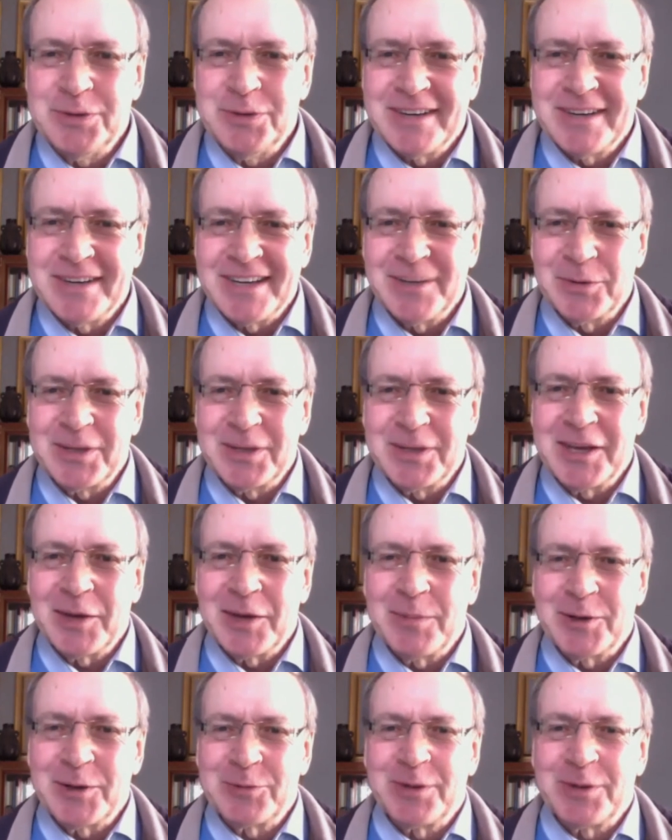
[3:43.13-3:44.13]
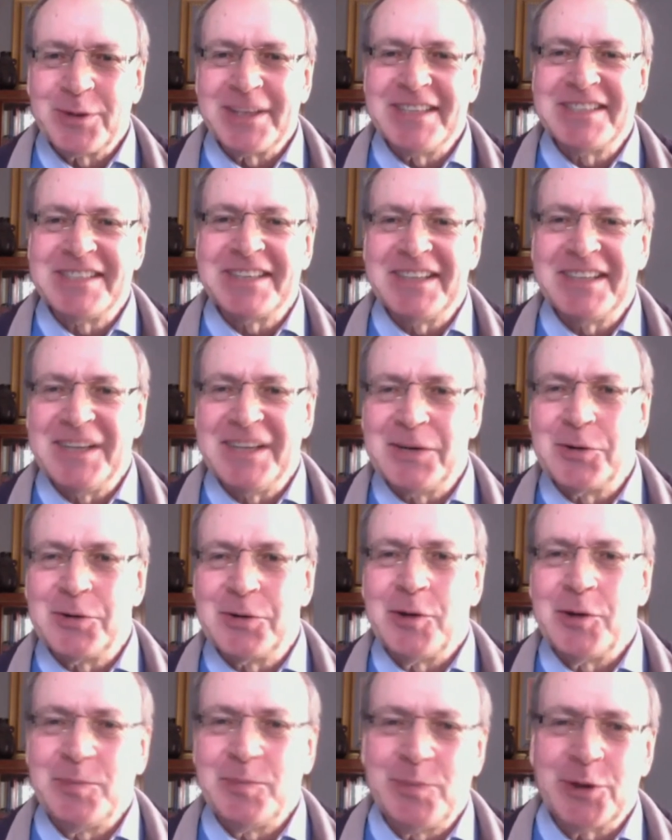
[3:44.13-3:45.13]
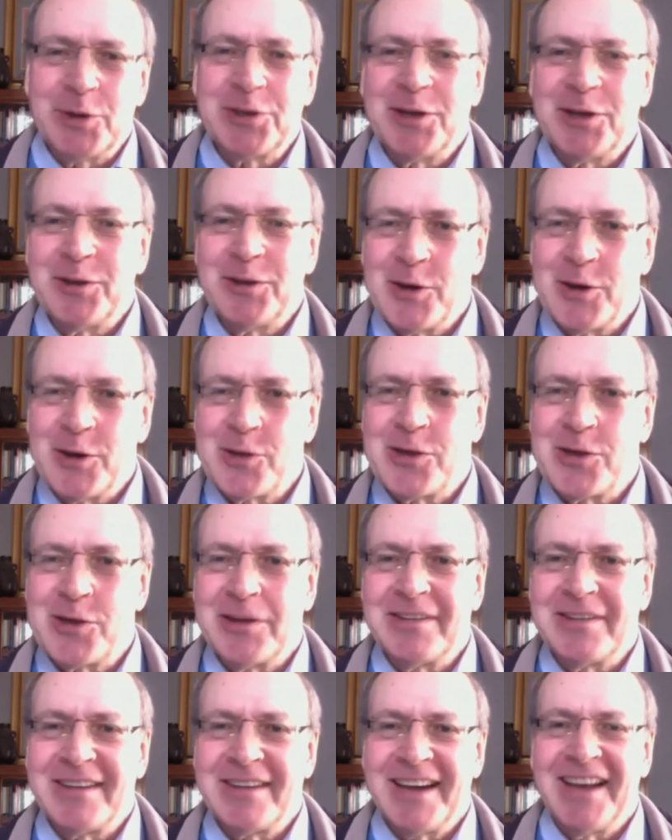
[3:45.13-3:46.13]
I don't care about what is critical, important, urgent.